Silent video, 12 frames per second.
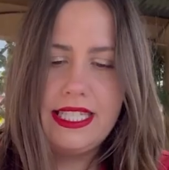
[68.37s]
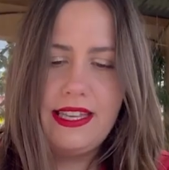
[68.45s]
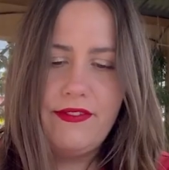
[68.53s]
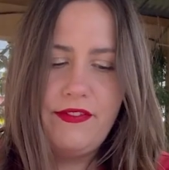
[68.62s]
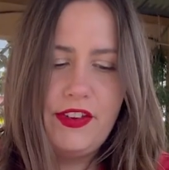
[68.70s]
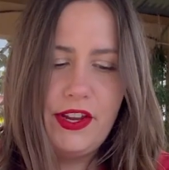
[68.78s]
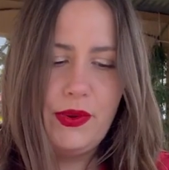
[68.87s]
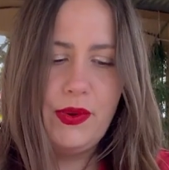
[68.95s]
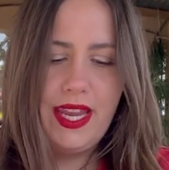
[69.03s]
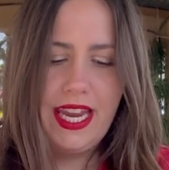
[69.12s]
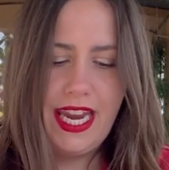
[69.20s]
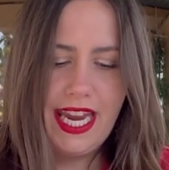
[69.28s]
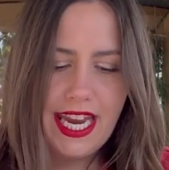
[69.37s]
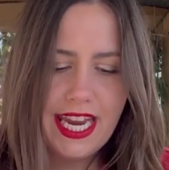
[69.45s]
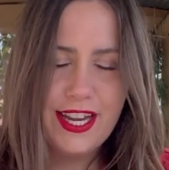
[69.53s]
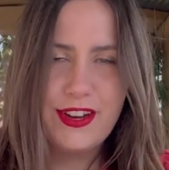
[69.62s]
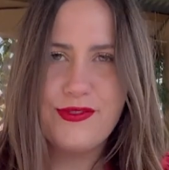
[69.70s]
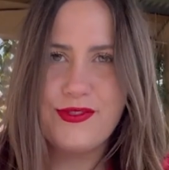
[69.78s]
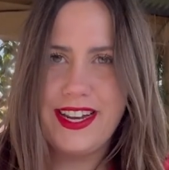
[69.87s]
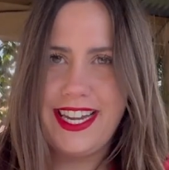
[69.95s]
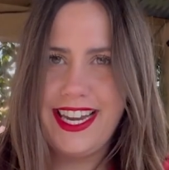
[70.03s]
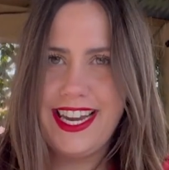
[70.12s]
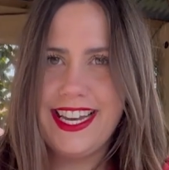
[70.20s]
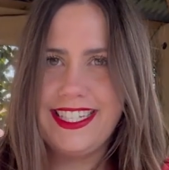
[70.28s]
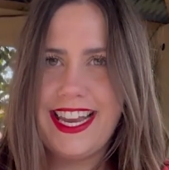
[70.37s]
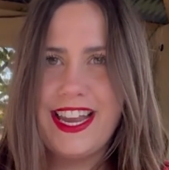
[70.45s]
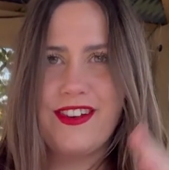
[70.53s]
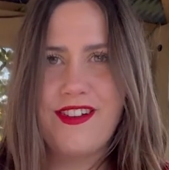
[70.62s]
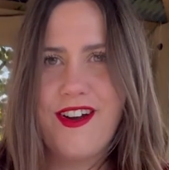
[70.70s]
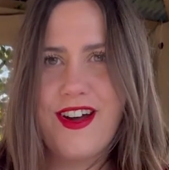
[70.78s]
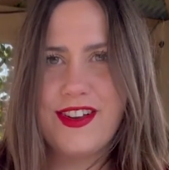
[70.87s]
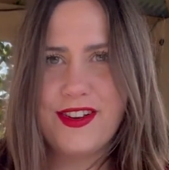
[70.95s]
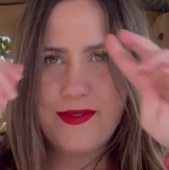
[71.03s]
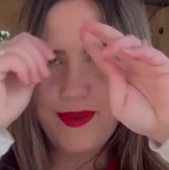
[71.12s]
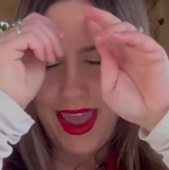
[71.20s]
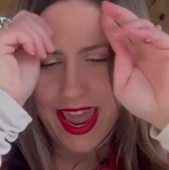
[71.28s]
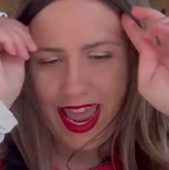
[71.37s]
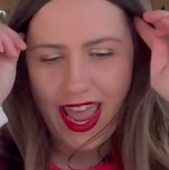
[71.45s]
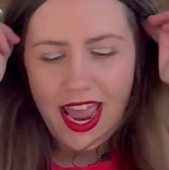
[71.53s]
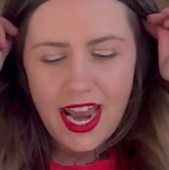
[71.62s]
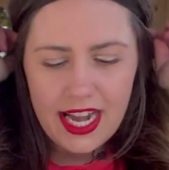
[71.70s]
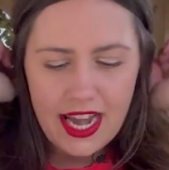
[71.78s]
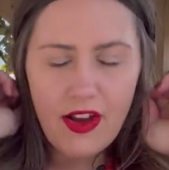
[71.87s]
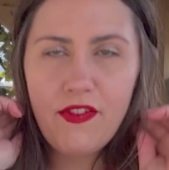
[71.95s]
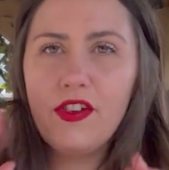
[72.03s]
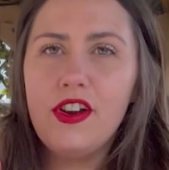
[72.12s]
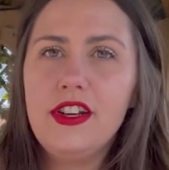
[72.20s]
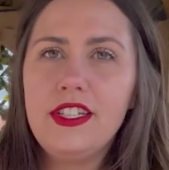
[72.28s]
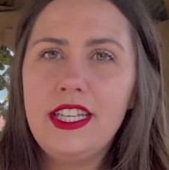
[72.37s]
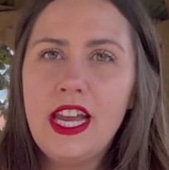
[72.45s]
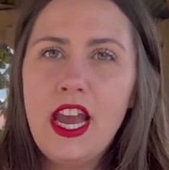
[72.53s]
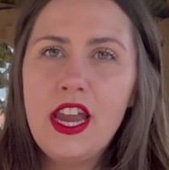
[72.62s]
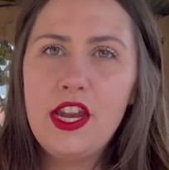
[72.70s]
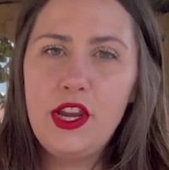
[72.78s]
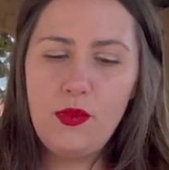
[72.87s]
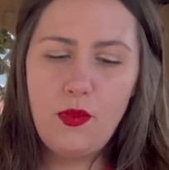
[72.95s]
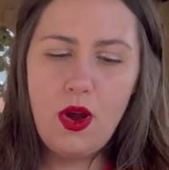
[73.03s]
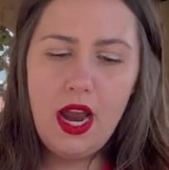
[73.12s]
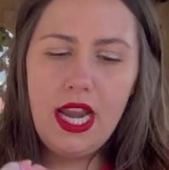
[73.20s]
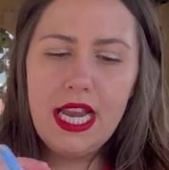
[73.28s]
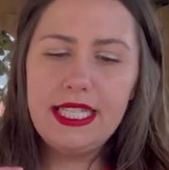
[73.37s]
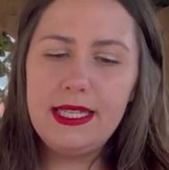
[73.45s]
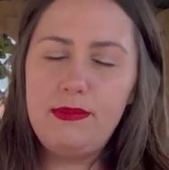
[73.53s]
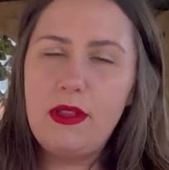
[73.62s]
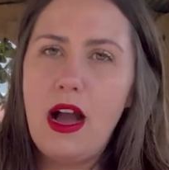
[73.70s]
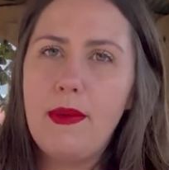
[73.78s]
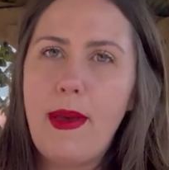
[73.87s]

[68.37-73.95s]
Some few key ingredients and you're on your way. Now first, you want a Ziploc